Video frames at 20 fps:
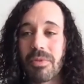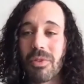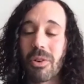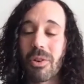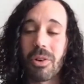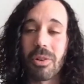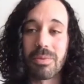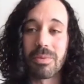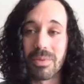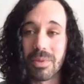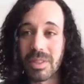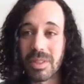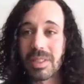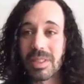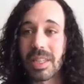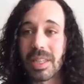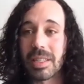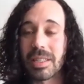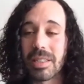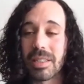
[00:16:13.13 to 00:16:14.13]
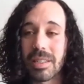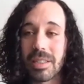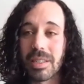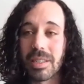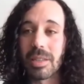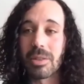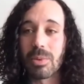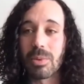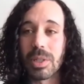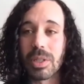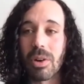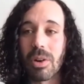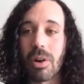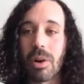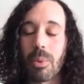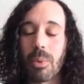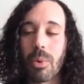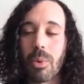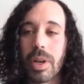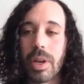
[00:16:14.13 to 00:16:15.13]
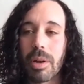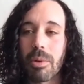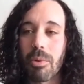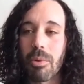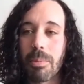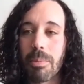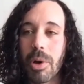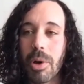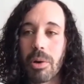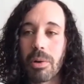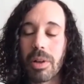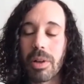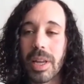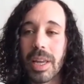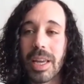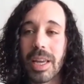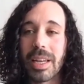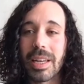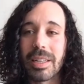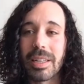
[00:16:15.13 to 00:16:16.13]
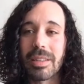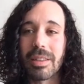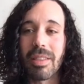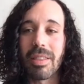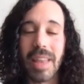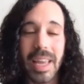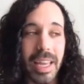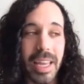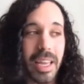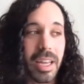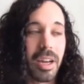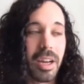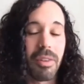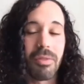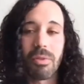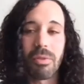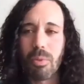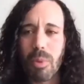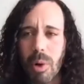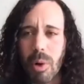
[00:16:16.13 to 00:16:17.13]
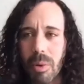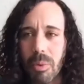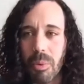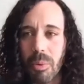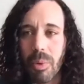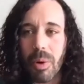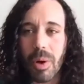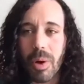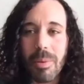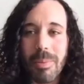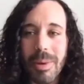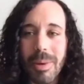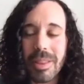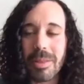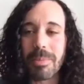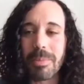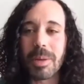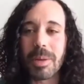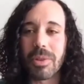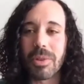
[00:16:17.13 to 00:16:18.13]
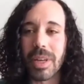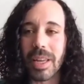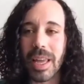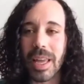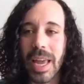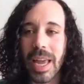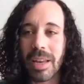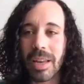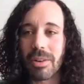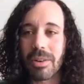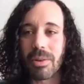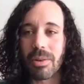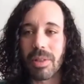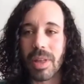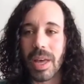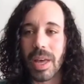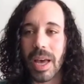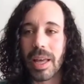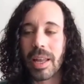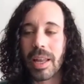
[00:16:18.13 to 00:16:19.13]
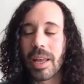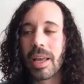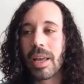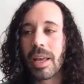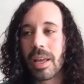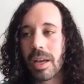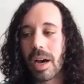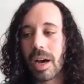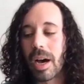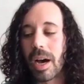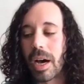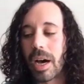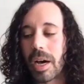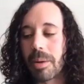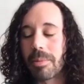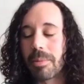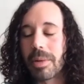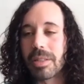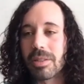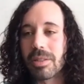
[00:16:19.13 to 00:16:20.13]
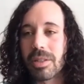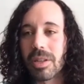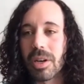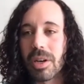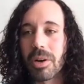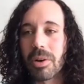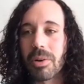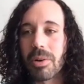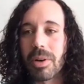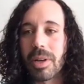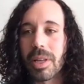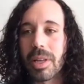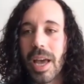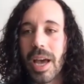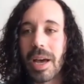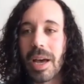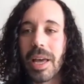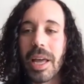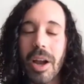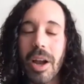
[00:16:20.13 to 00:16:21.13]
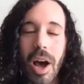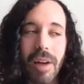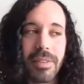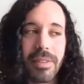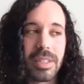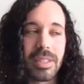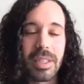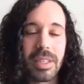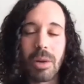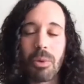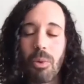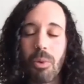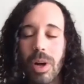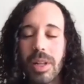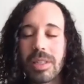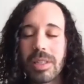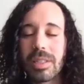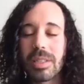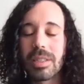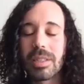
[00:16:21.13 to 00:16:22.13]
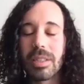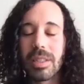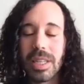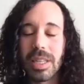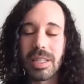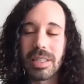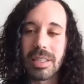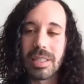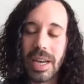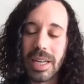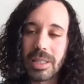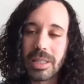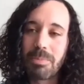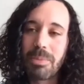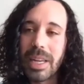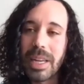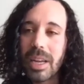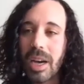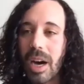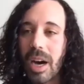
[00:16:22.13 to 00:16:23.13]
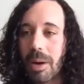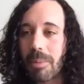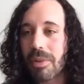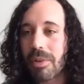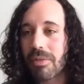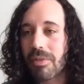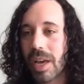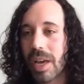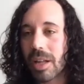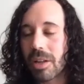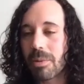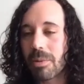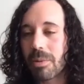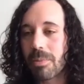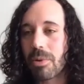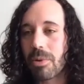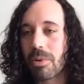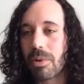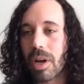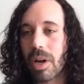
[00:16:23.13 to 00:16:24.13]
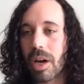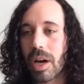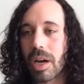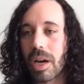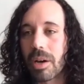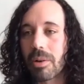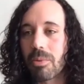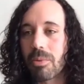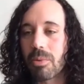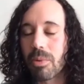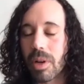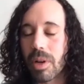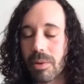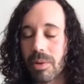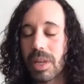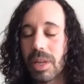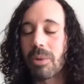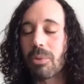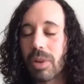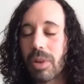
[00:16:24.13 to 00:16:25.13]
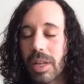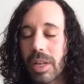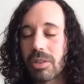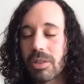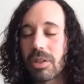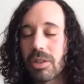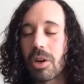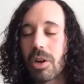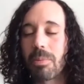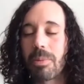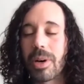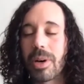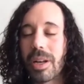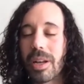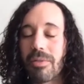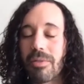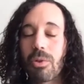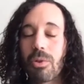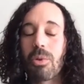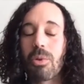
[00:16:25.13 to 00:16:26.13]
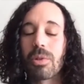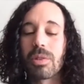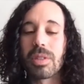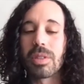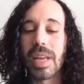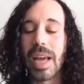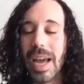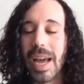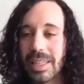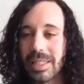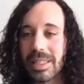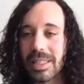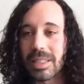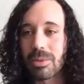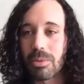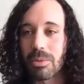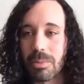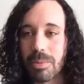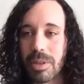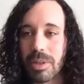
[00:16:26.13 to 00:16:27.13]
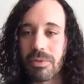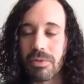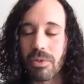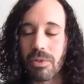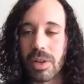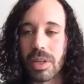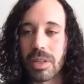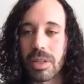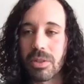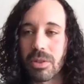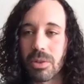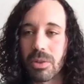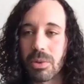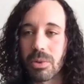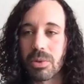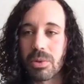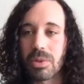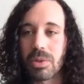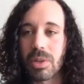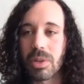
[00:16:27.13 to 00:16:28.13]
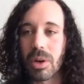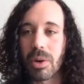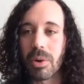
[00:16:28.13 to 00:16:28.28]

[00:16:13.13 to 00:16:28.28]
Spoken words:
since we started working remotely, and then thinking of, well, what about the people that can't do that? And so, it obviously, once these sites become available, again, we'll let you know, but of course the access would be free too. So